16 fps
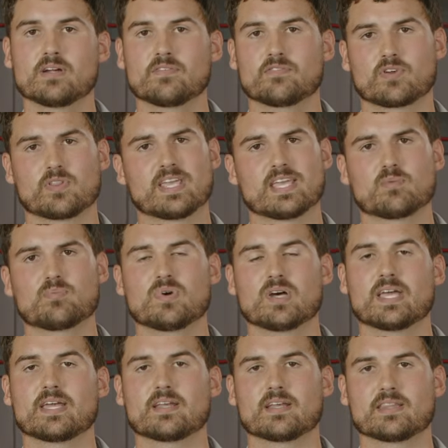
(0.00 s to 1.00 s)
for the
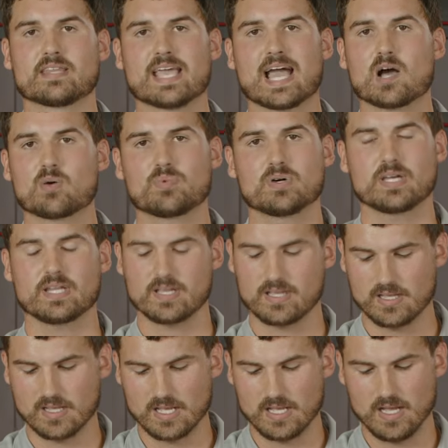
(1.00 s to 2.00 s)
input and the output.
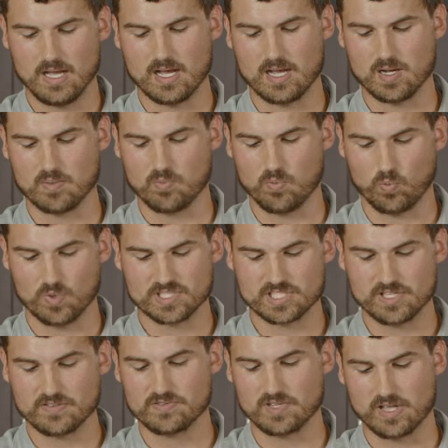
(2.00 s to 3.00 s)
Once
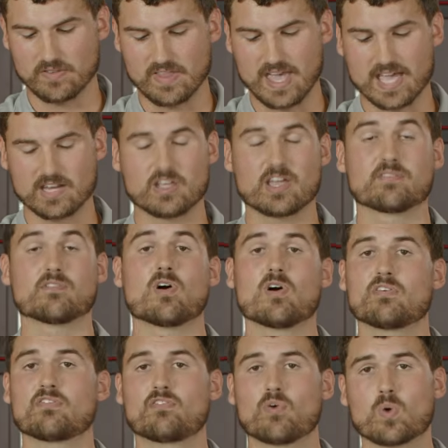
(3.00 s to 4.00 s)
you've done that and you have all
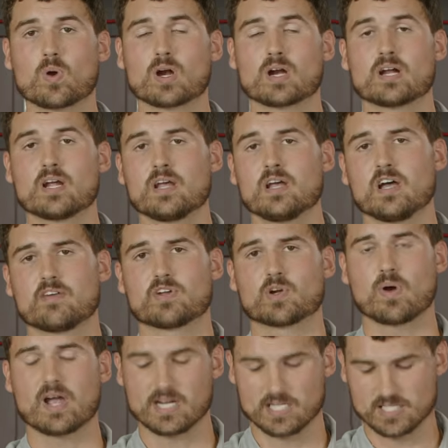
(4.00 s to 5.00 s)
4 of your wires